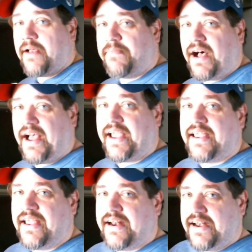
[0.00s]
and I buy
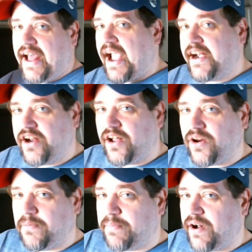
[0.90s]

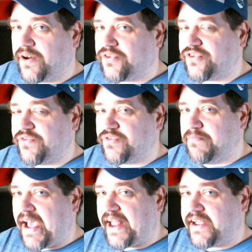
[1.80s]
$9 bottles of
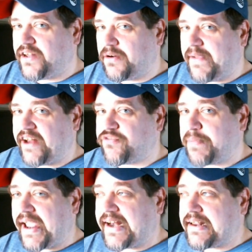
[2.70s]
matte color match
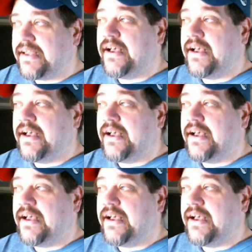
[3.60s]
paint.